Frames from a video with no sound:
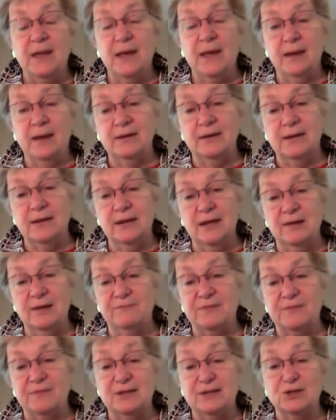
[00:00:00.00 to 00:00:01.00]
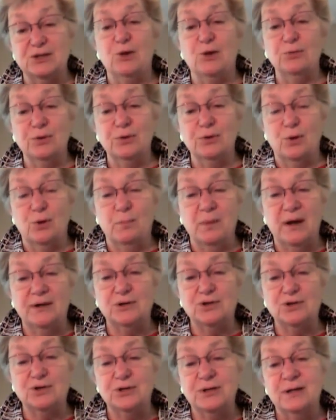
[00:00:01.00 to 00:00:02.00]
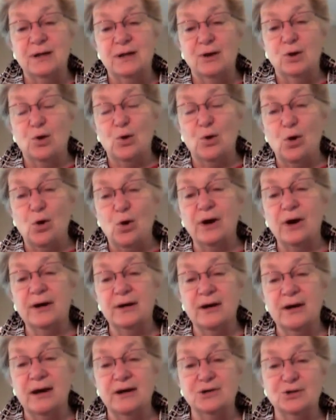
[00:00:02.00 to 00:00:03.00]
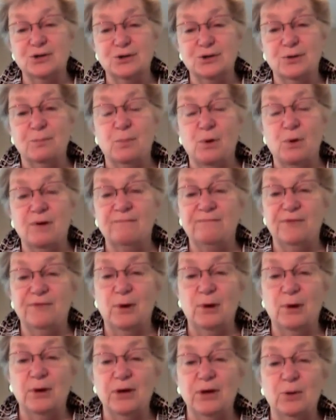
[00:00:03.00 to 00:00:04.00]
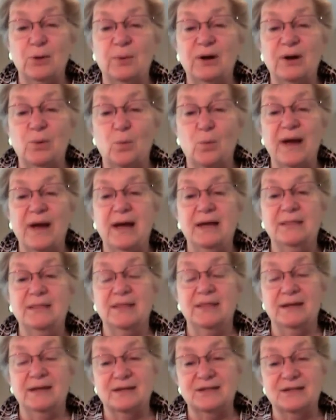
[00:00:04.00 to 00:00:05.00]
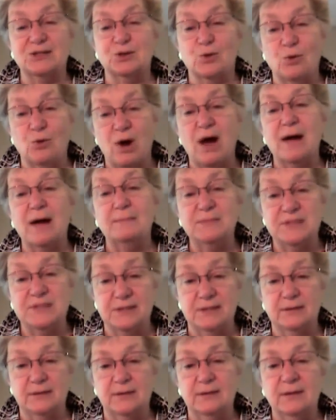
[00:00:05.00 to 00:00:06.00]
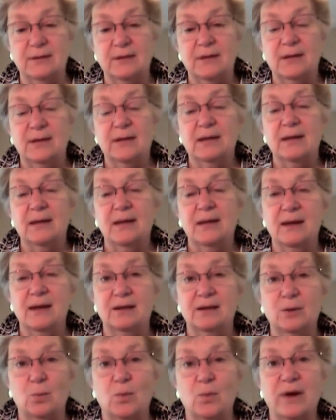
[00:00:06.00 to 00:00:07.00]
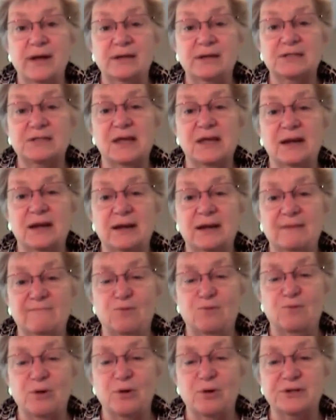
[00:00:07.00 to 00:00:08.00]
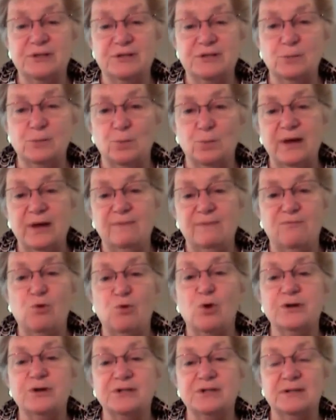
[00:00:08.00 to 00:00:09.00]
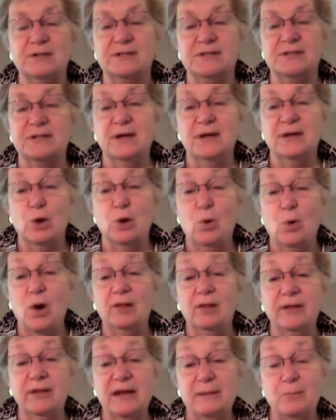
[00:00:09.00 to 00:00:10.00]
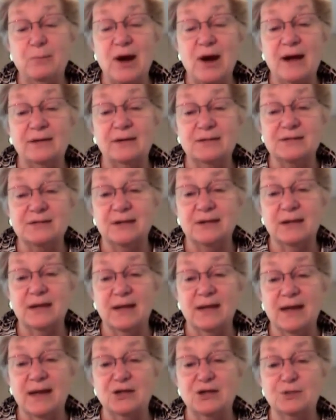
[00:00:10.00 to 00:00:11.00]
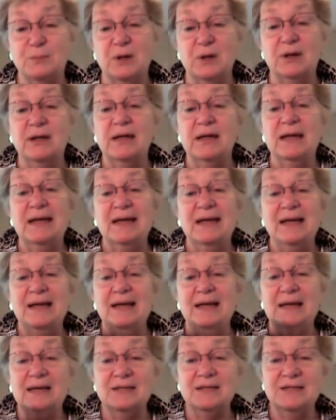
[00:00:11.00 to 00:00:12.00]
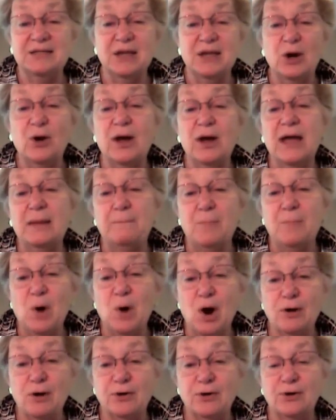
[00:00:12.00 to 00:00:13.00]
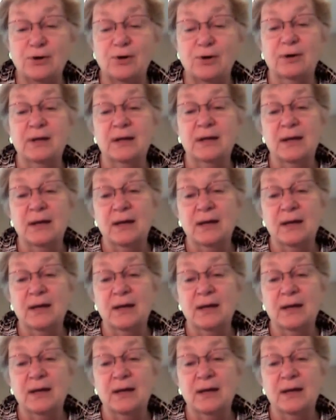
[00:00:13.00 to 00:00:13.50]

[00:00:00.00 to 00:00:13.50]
And if they don't know much, organize your portfolio in a way that describes it in the ways that reinforces quality practice and engagement. Is there a partner?